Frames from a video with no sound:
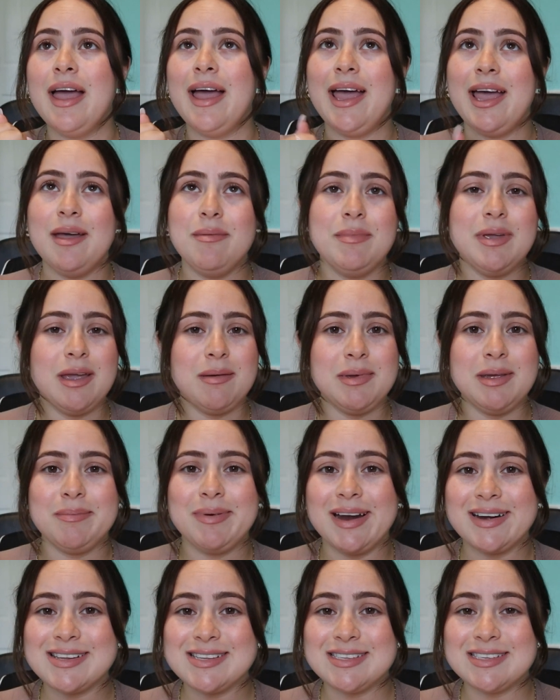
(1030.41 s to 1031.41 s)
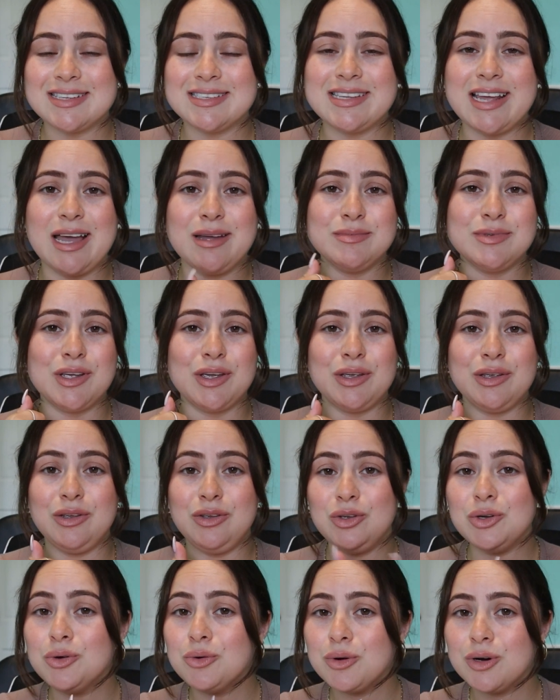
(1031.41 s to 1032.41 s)
NBME practice exams,
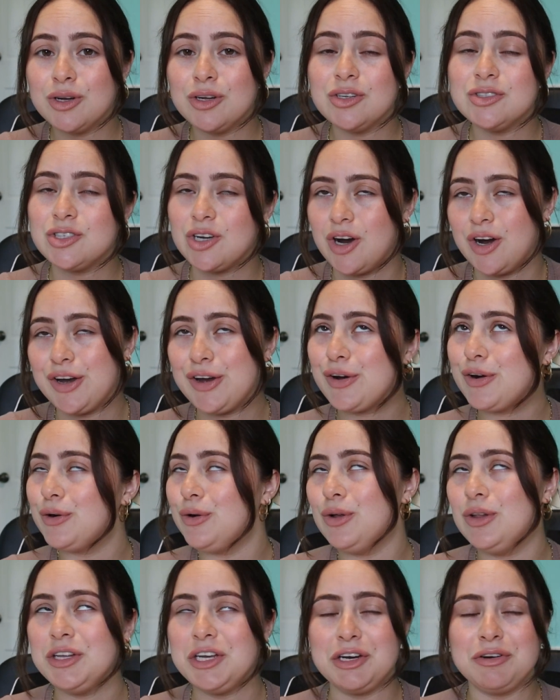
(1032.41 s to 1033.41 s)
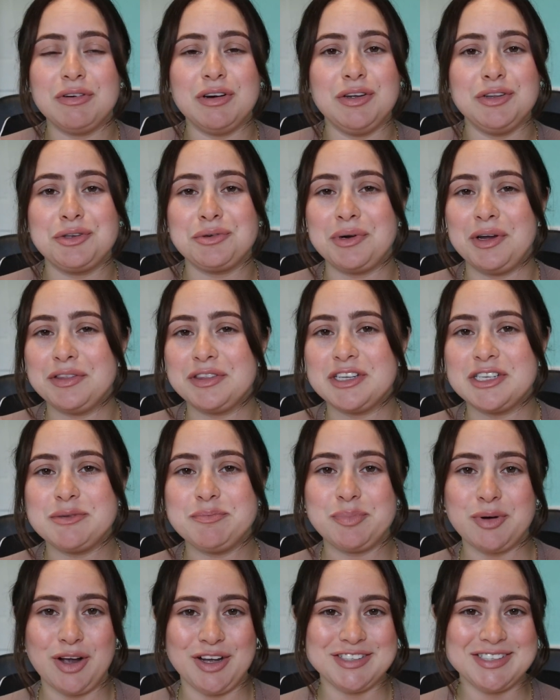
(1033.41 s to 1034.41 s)
UWorld are your holy grail throughout this
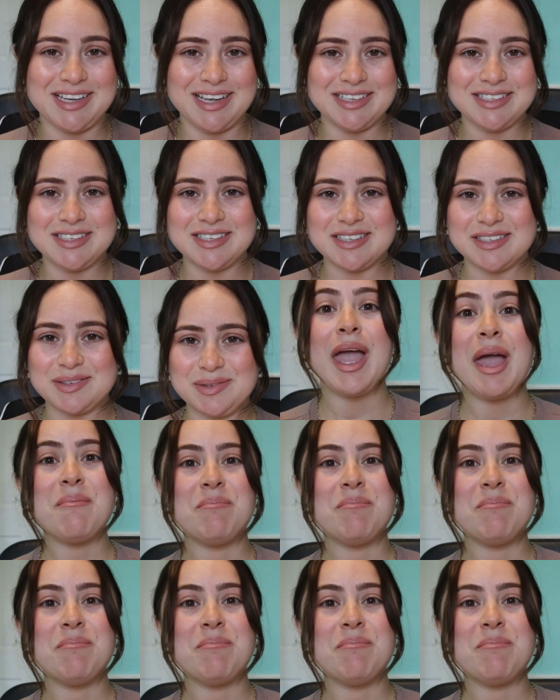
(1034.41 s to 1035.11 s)
process.